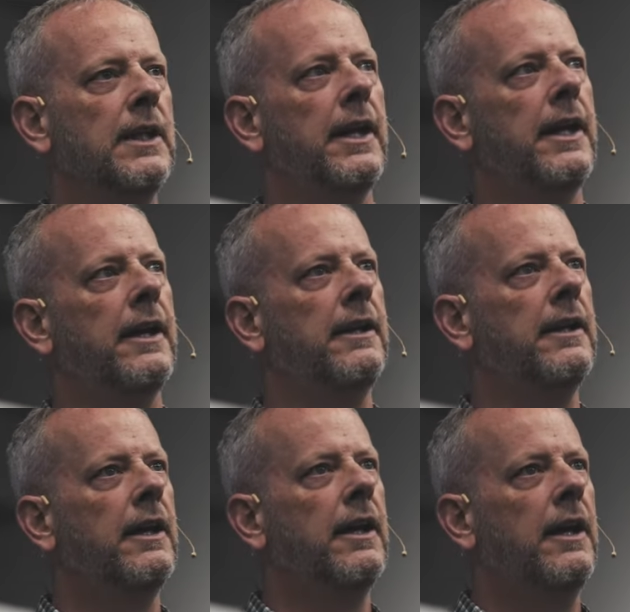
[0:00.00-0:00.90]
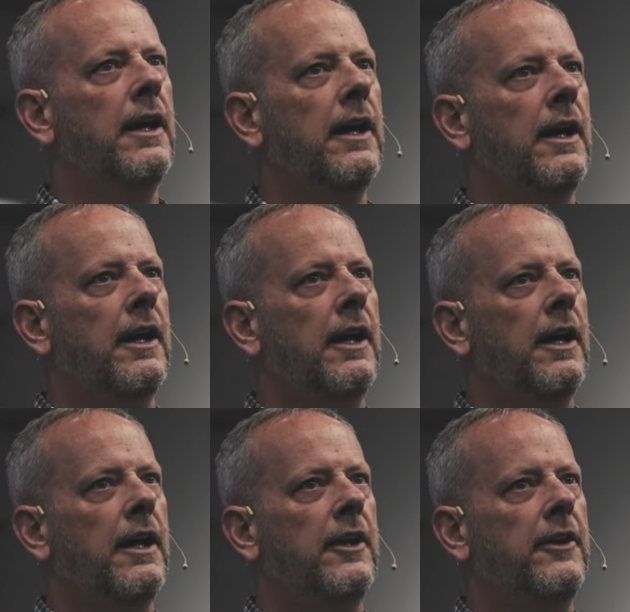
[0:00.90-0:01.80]
And
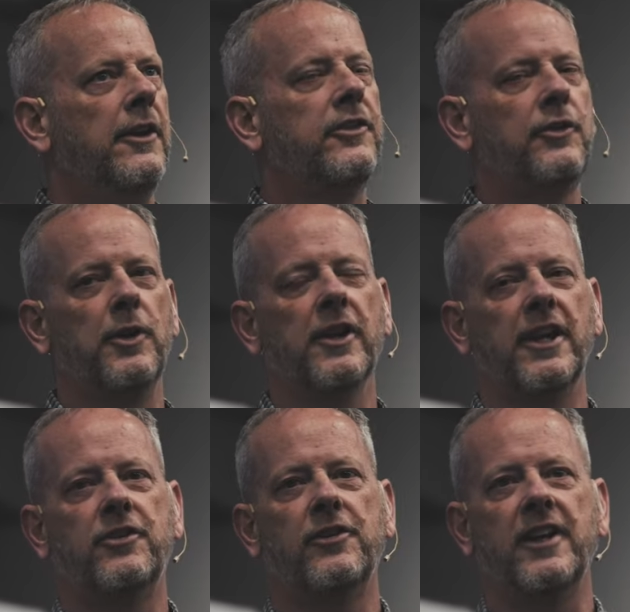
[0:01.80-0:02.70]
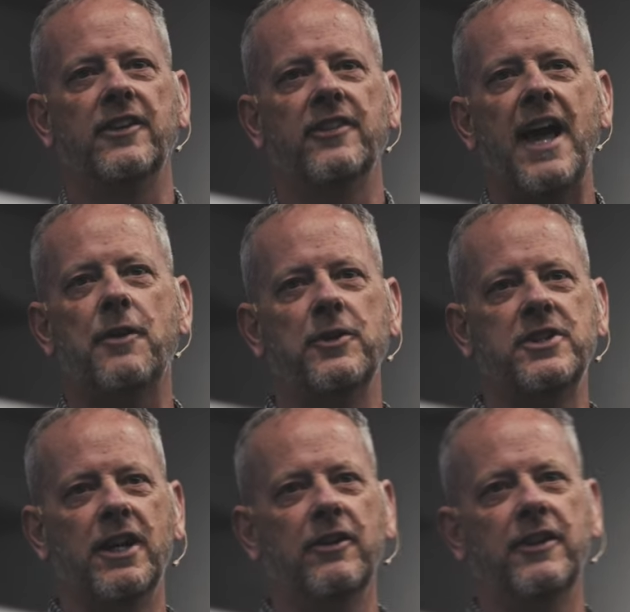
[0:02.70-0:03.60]
this is real interesting. Zach was
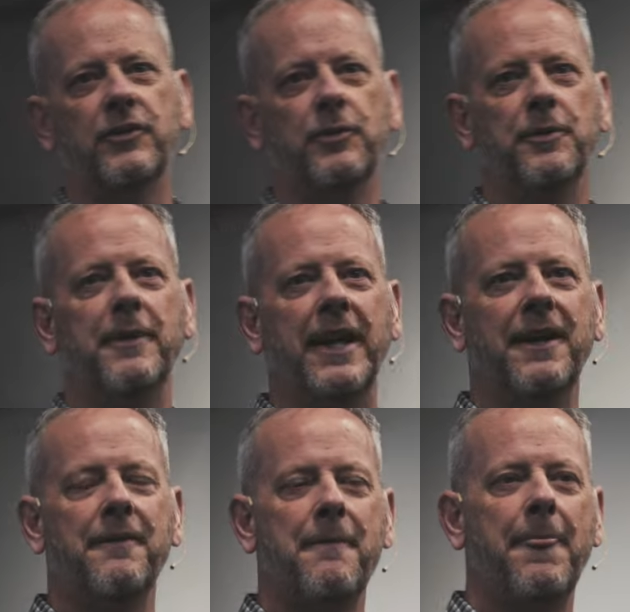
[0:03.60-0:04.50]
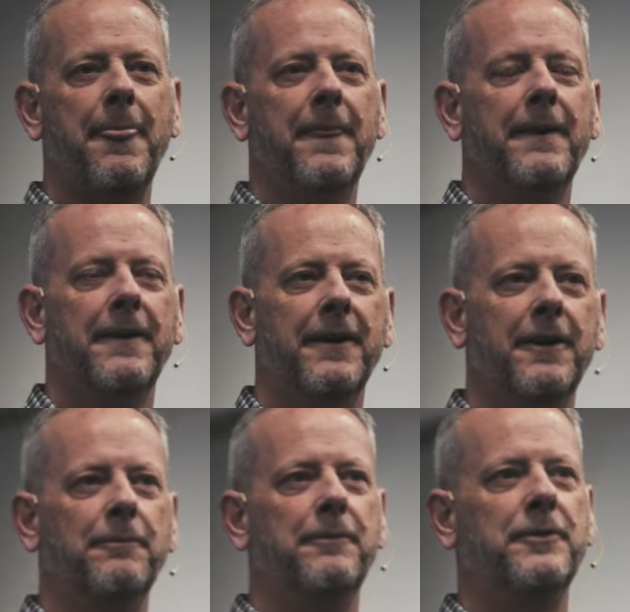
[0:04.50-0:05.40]
sharing this with me
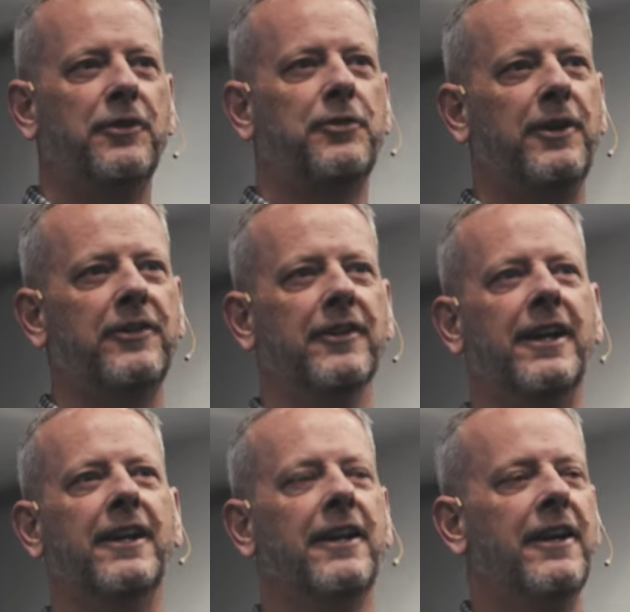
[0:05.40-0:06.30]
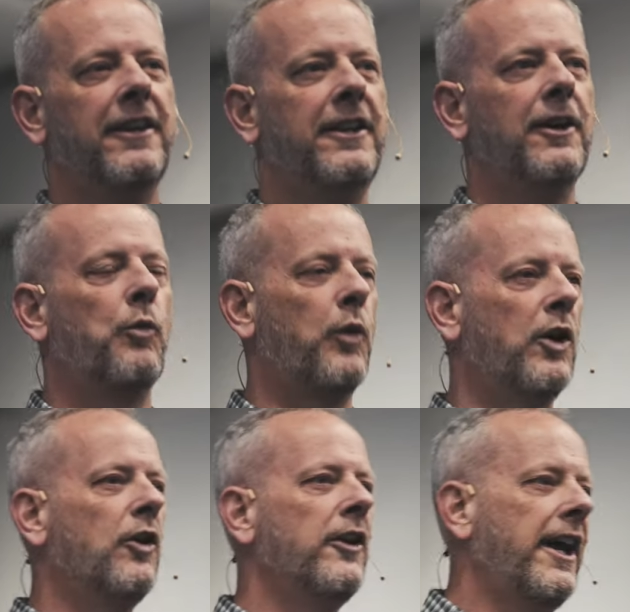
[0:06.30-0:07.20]
um, just recently. The
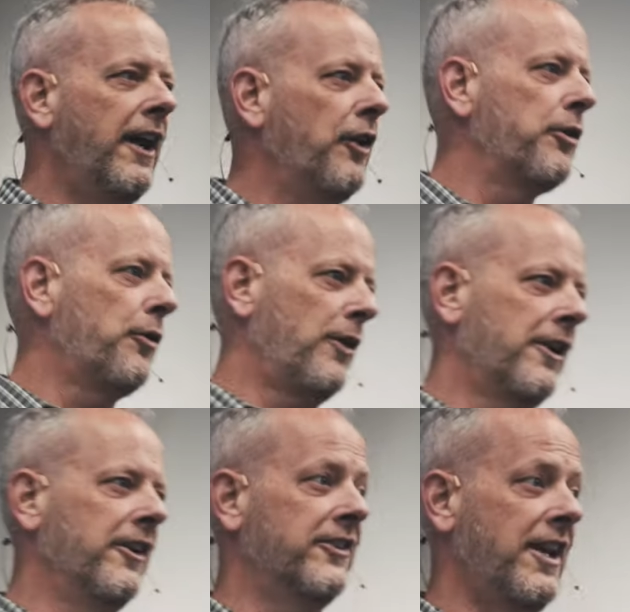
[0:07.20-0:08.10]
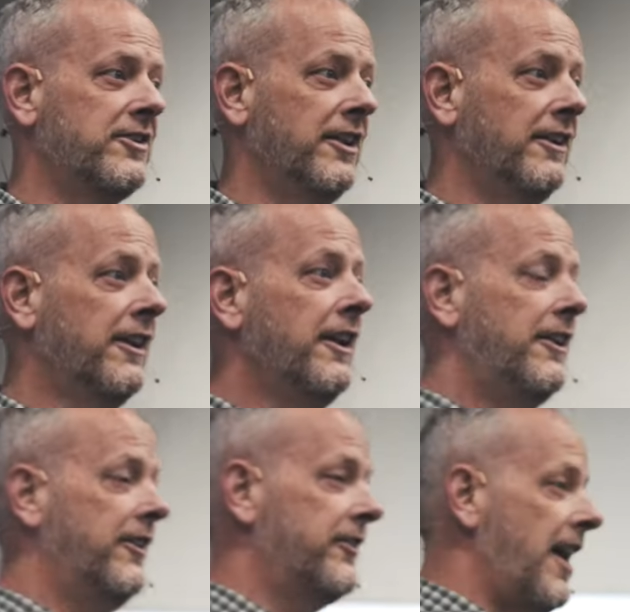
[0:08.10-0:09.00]
World Health Organization
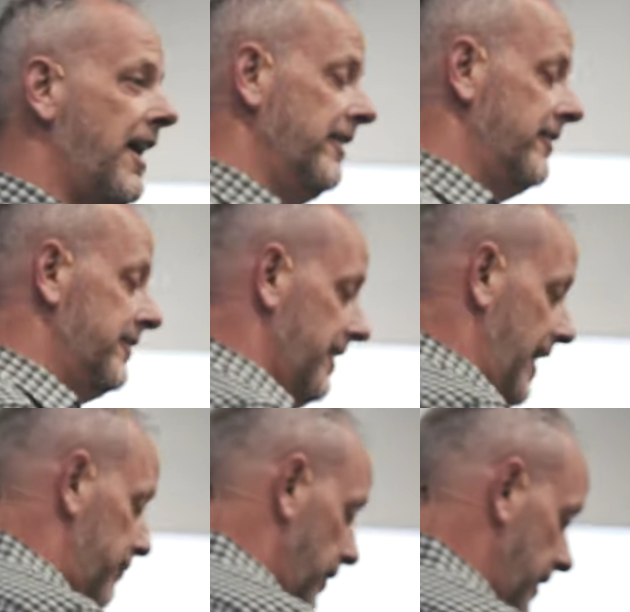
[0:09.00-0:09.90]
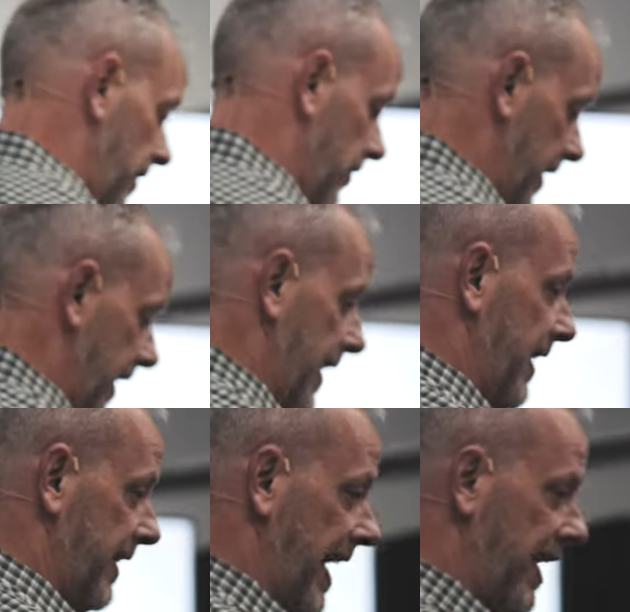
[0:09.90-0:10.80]
decides every year they
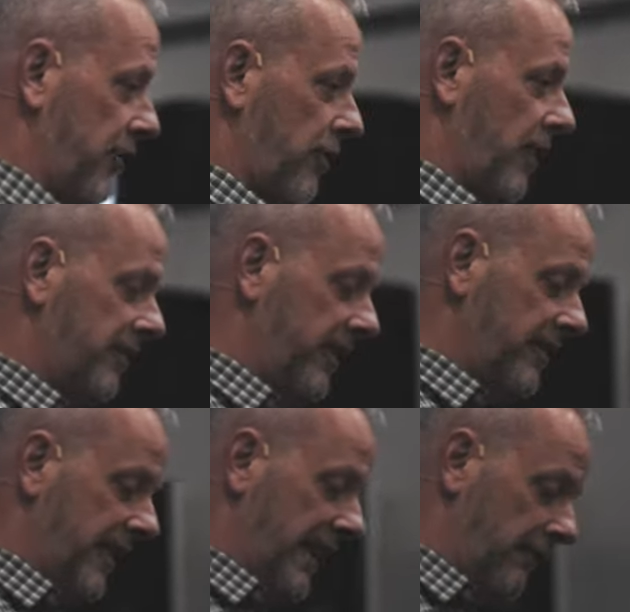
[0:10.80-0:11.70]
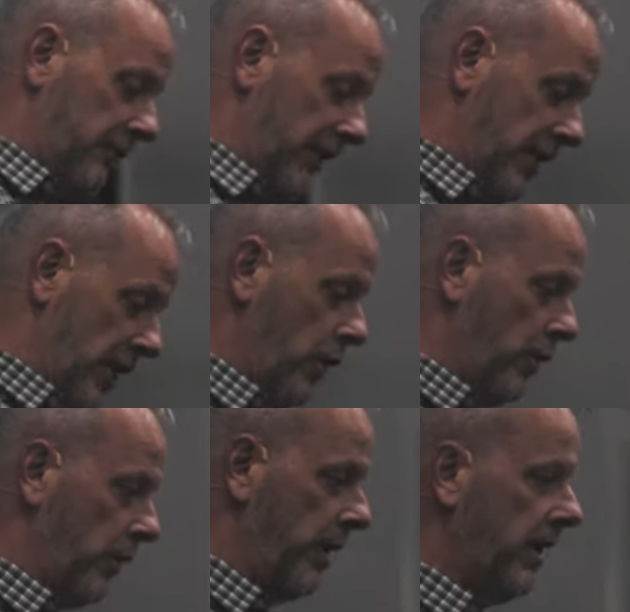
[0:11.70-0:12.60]
categorize, they take every
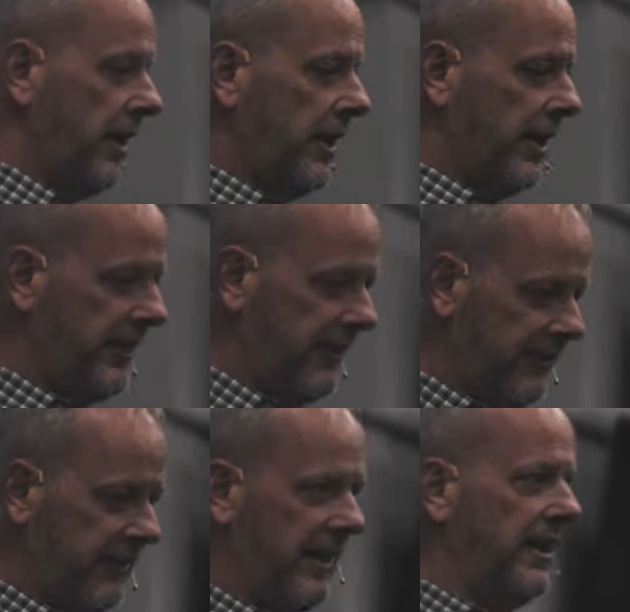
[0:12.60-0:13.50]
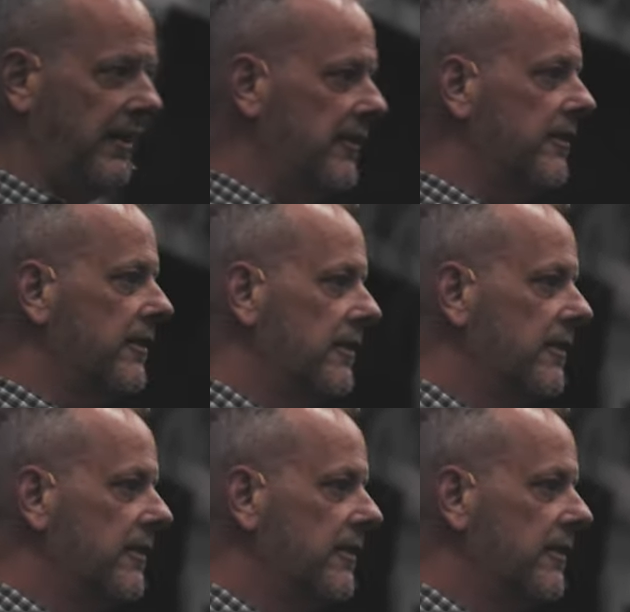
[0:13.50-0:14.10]
known disease